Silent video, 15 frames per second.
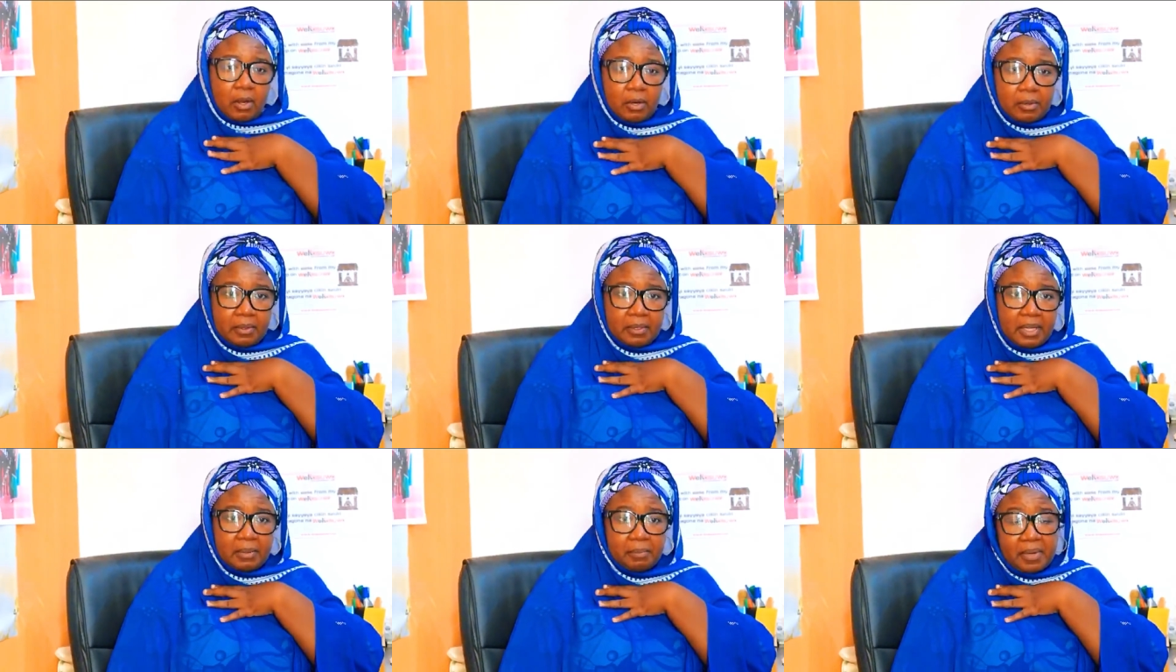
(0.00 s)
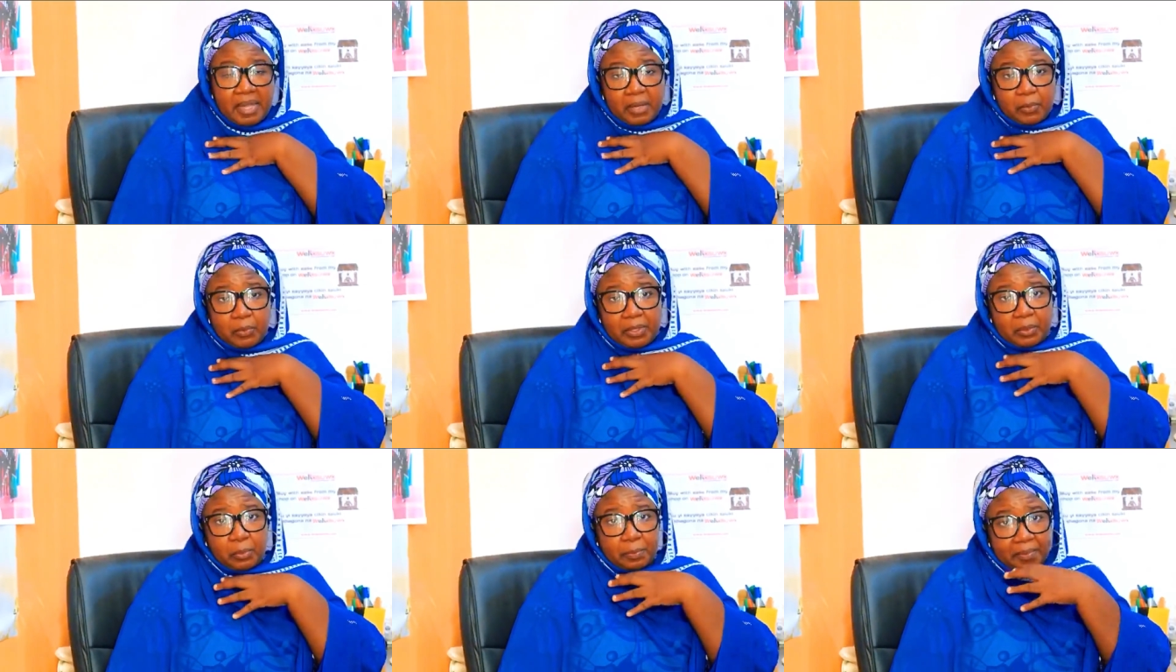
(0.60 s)
On in my
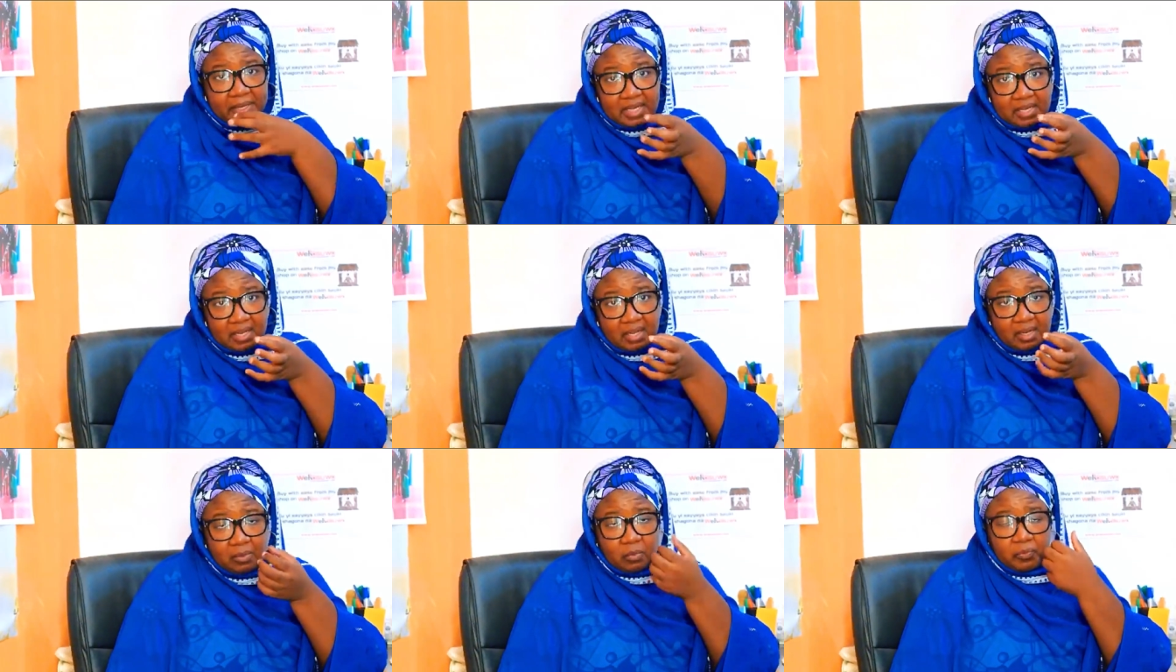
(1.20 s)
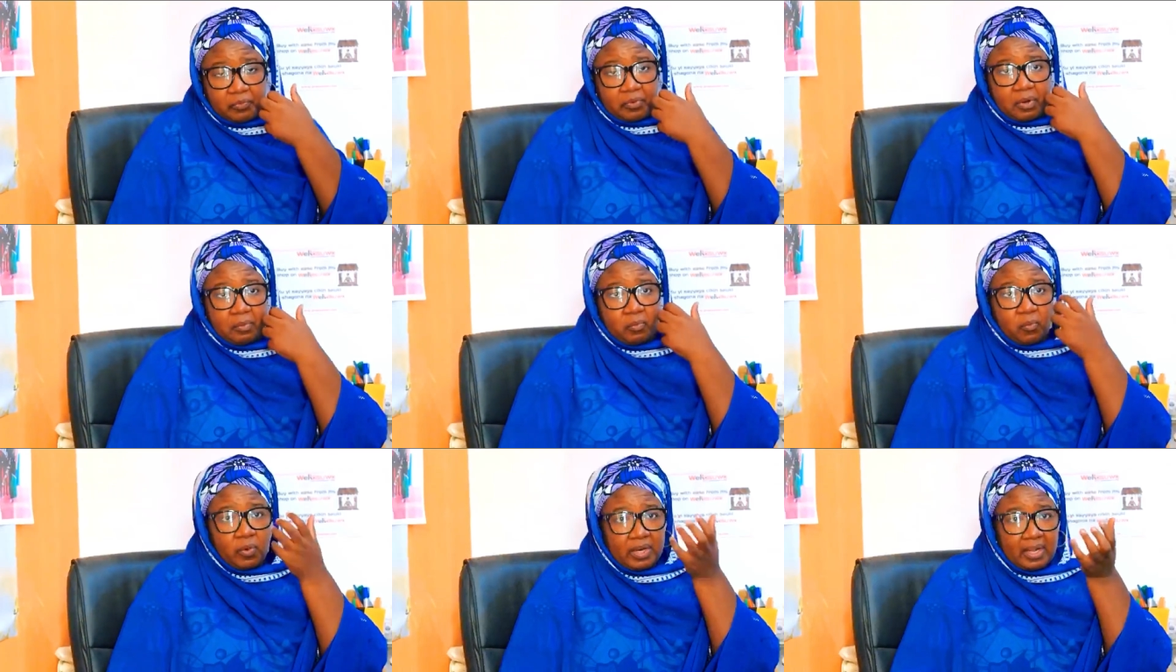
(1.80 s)
own opinion,
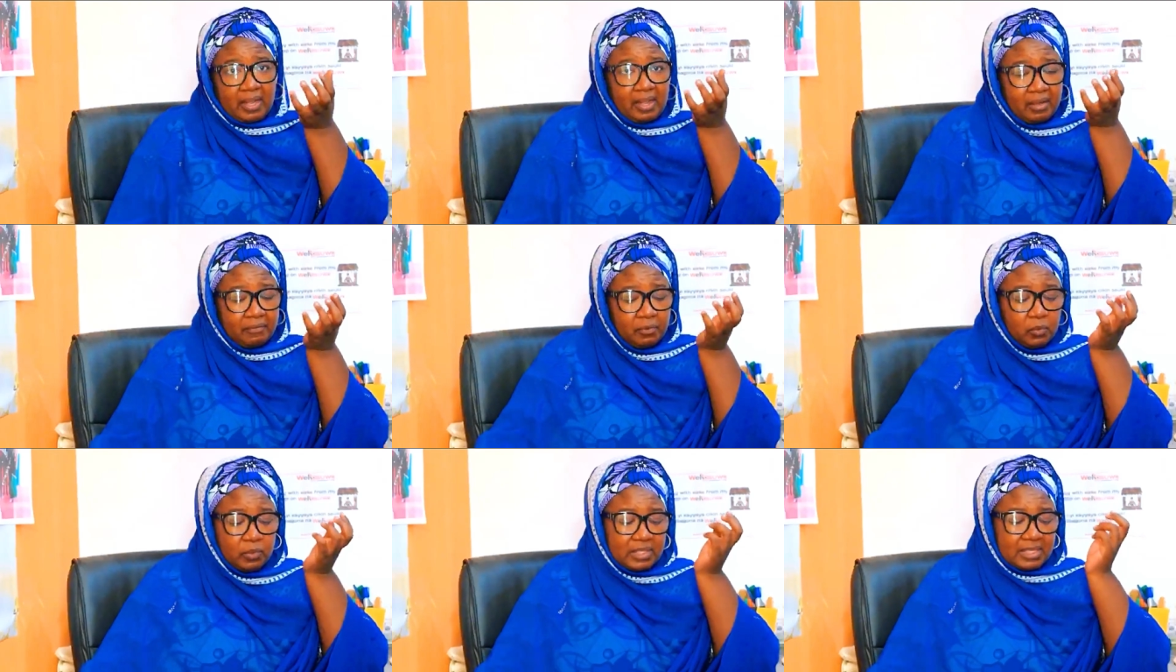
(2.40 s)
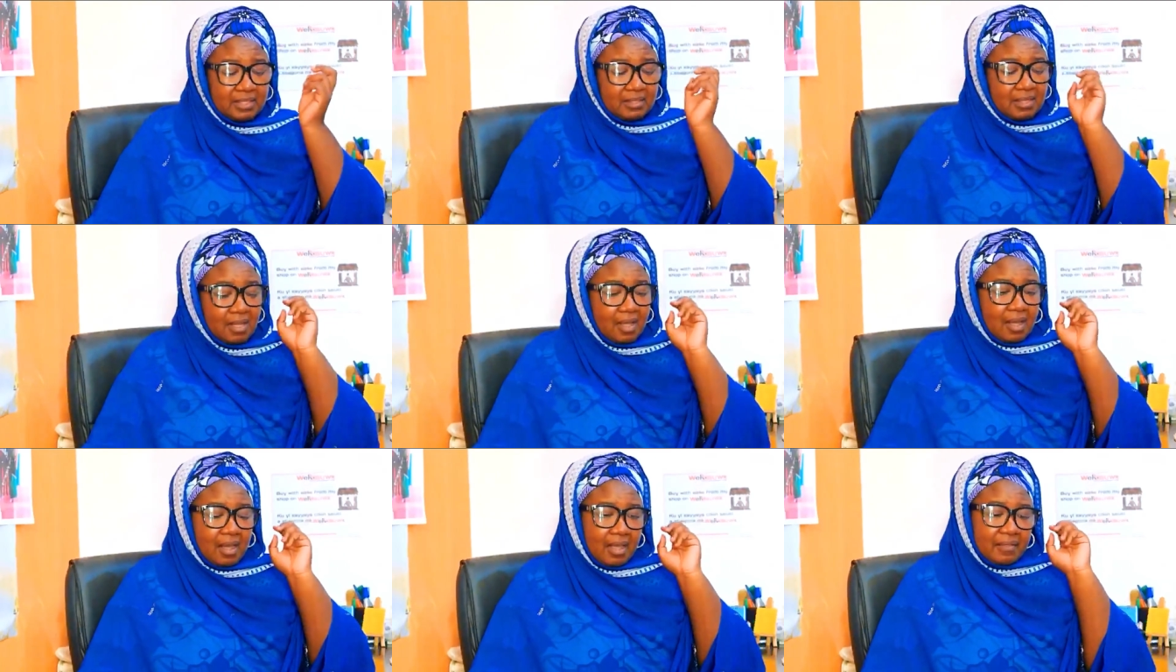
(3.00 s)
from what I have noticed,
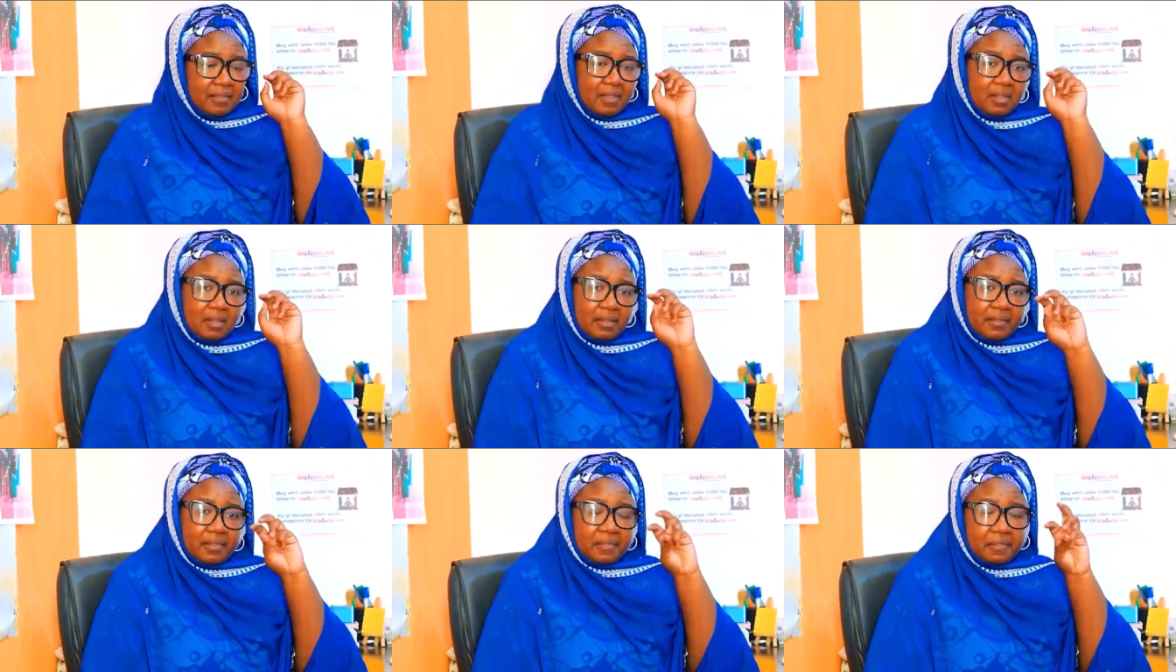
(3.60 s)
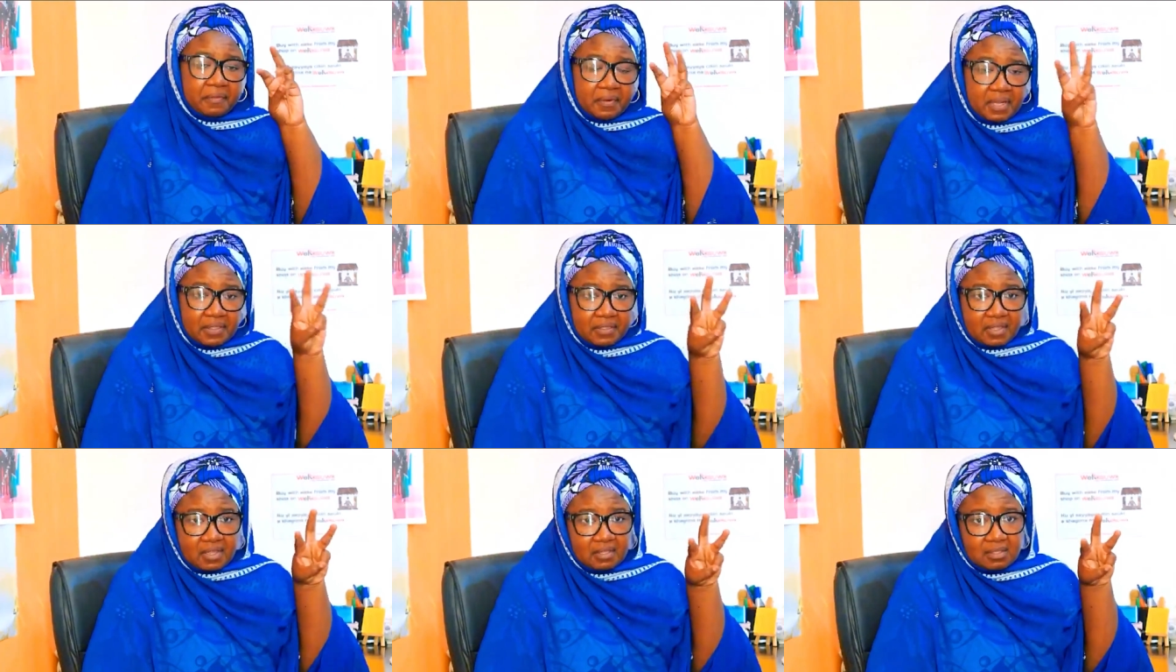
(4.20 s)
I think the
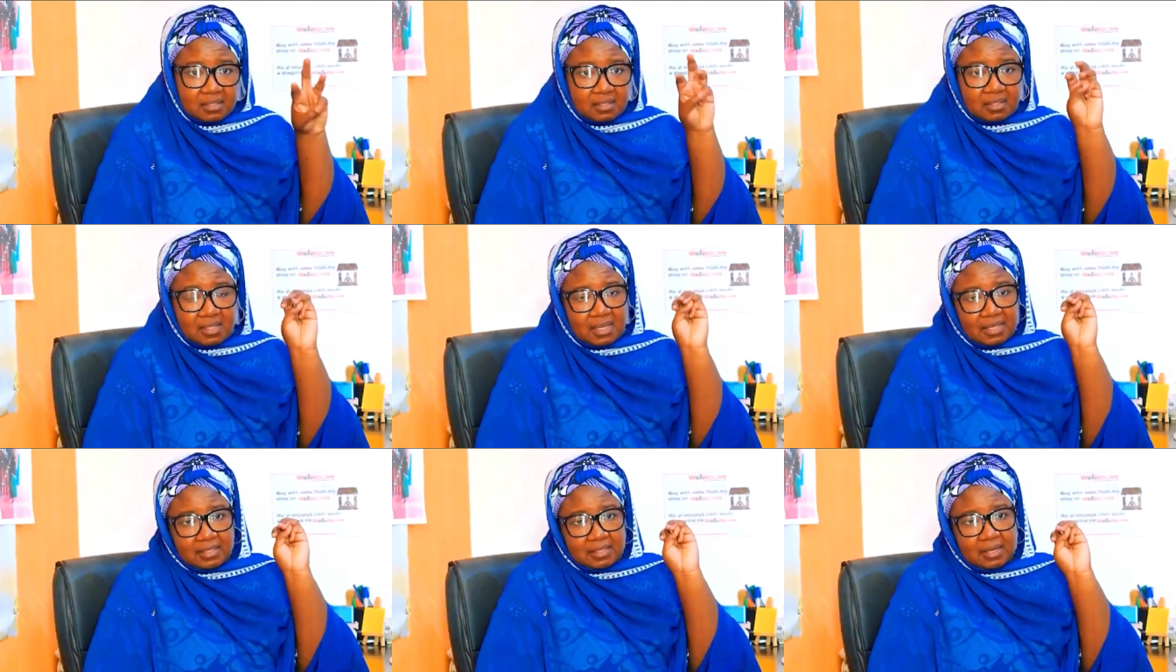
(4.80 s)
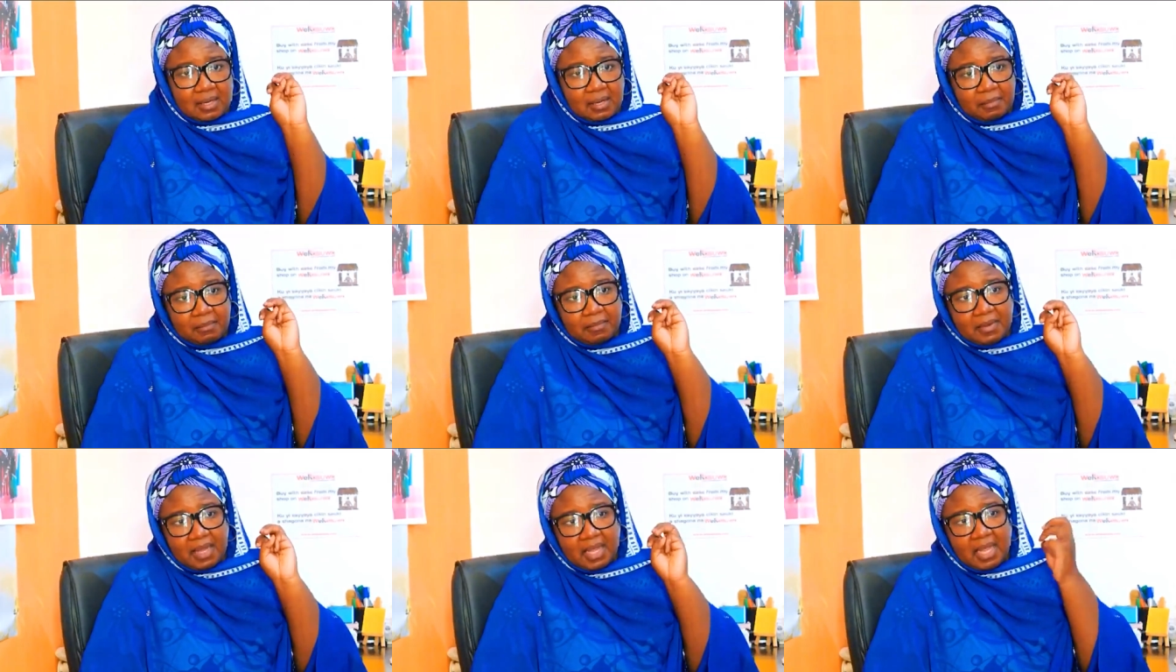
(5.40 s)
three things that
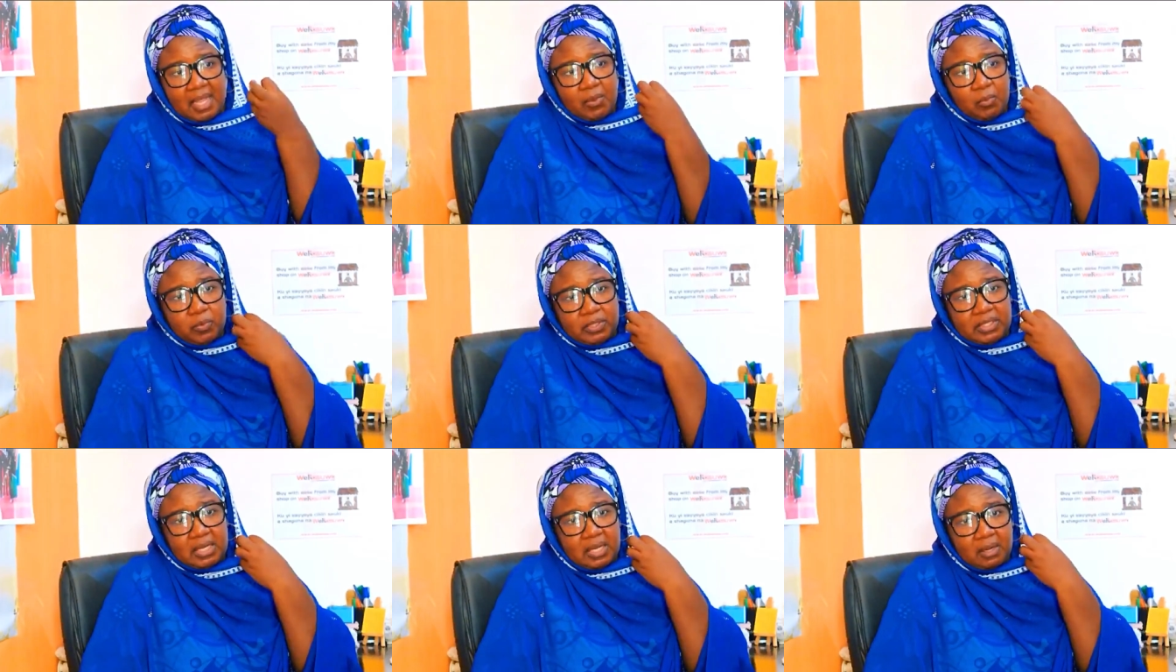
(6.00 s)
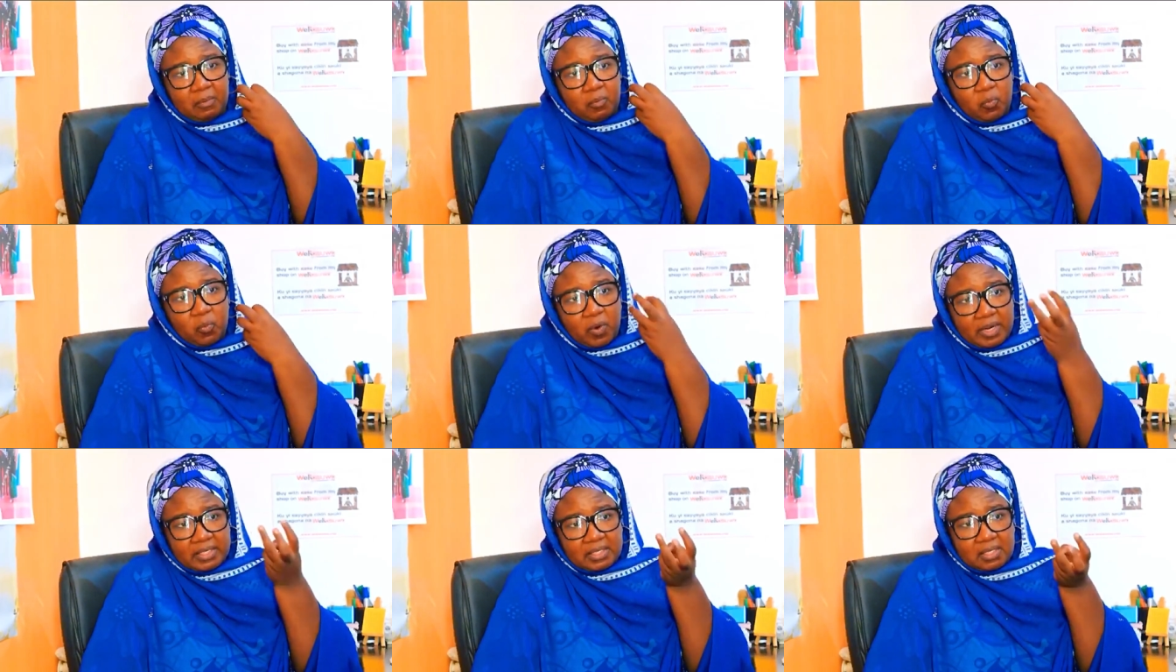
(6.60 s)
um, I would
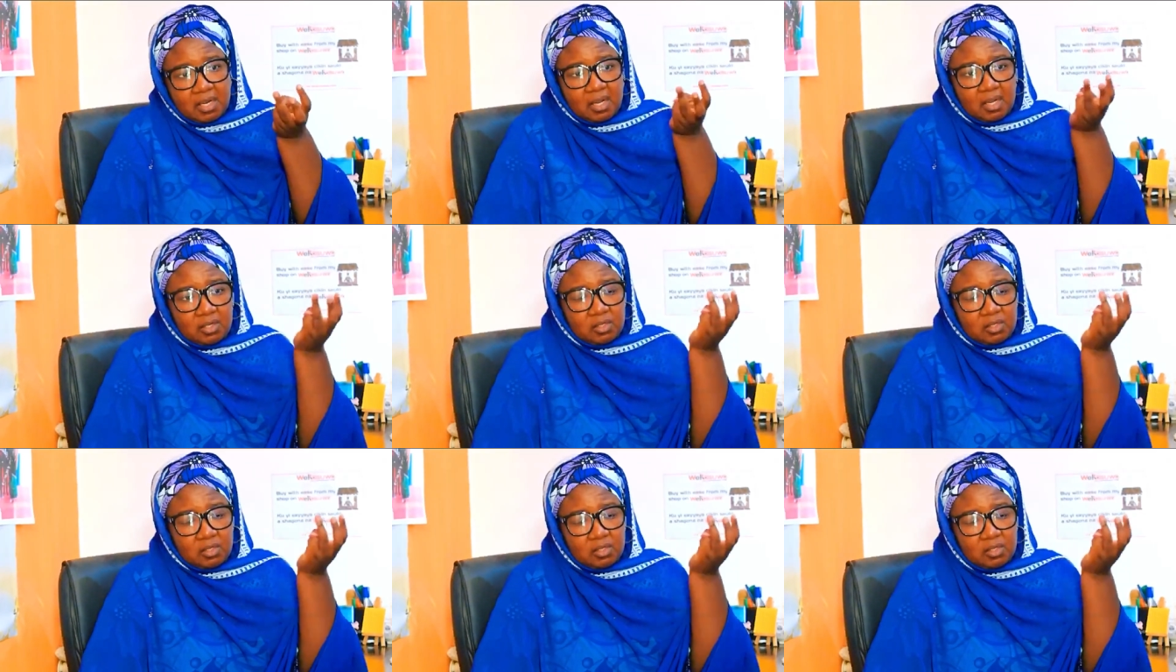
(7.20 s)
want